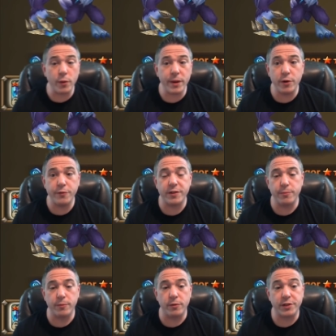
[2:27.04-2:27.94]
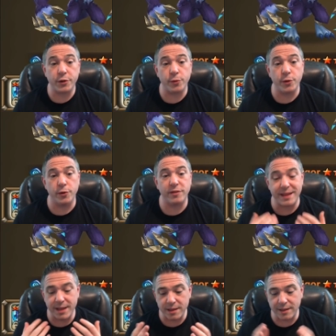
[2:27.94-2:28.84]
we move to, to runes, I
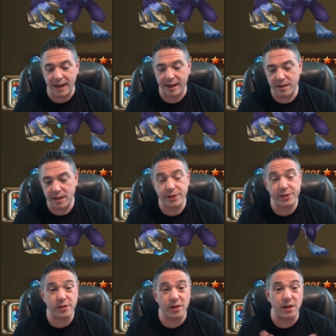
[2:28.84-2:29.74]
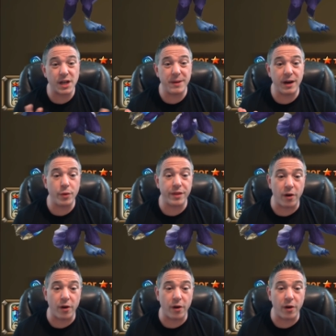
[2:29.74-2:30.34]
think the last thing we should talk about with